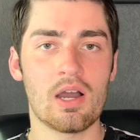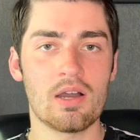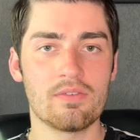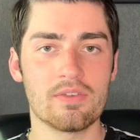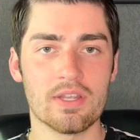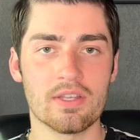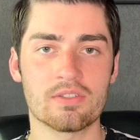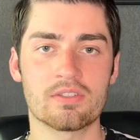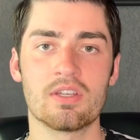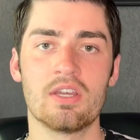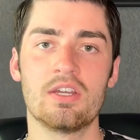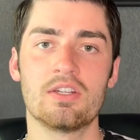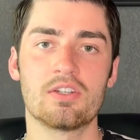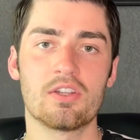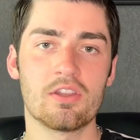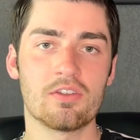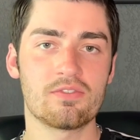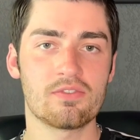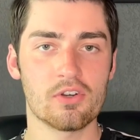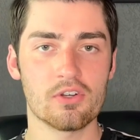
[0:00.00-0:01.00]
obvious
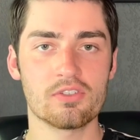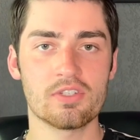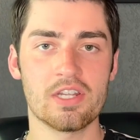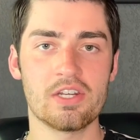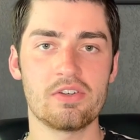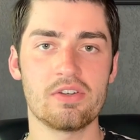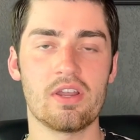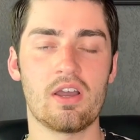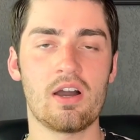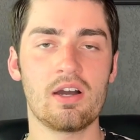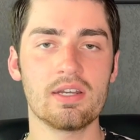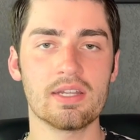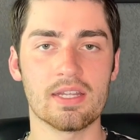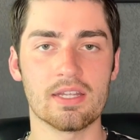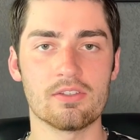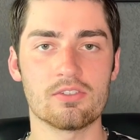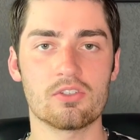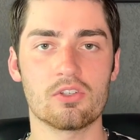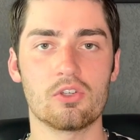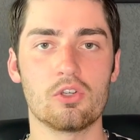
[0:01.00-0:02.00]
to the first century
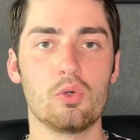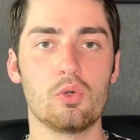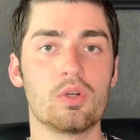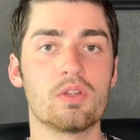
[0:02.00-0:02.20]
audience